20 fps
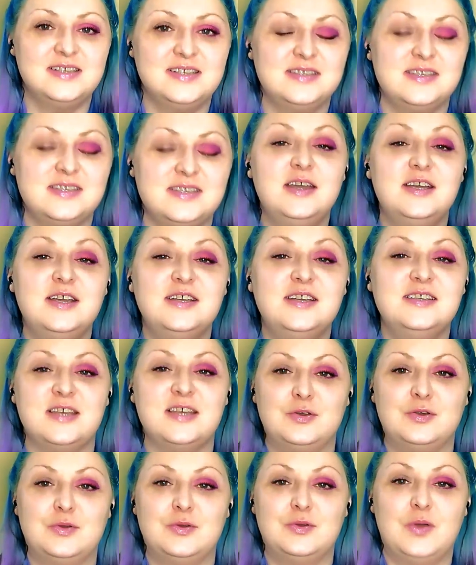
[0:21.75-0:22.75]

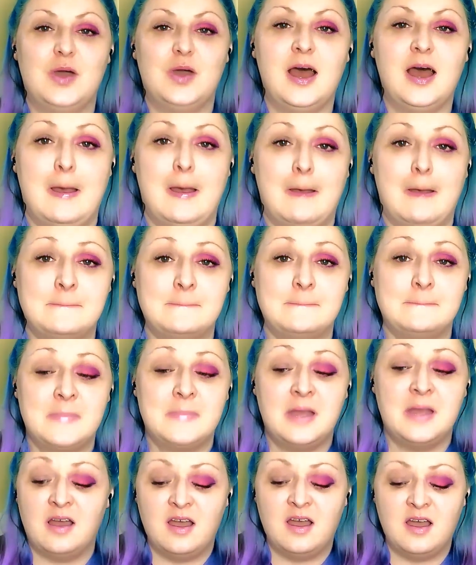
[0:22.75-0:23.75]
so
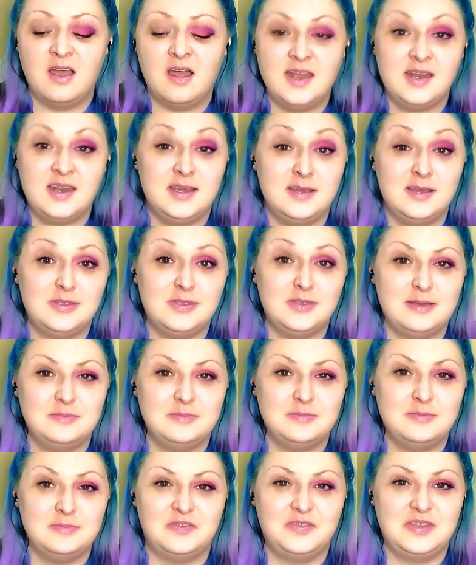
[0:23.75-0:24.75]
any of the names of
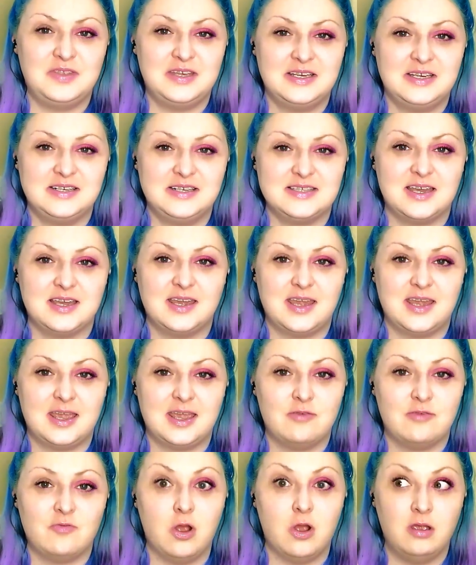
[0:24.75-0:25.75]
things that I get wrong,
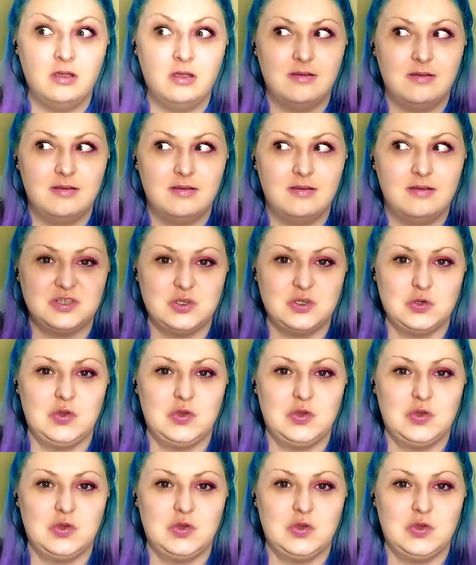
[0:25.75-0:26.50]
I'm sorry.